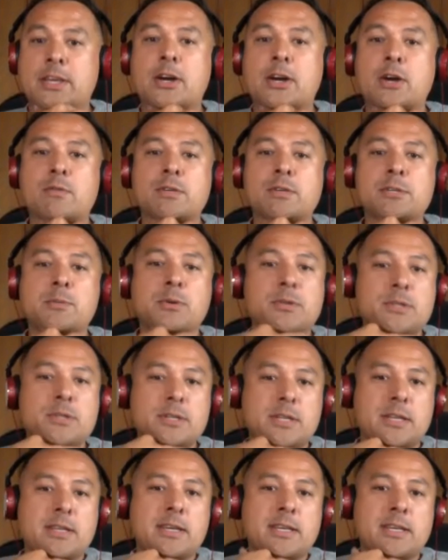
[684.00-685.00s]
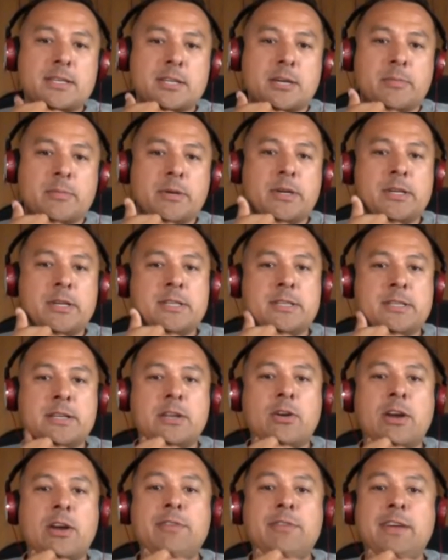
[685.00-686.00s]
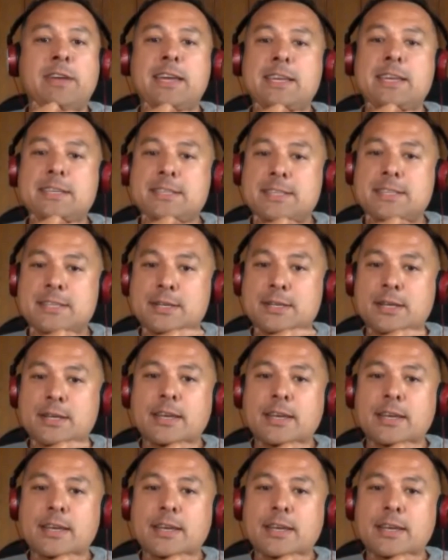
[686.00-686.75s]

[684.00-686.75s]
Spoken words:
can't respond to the DSAR because it's a live case.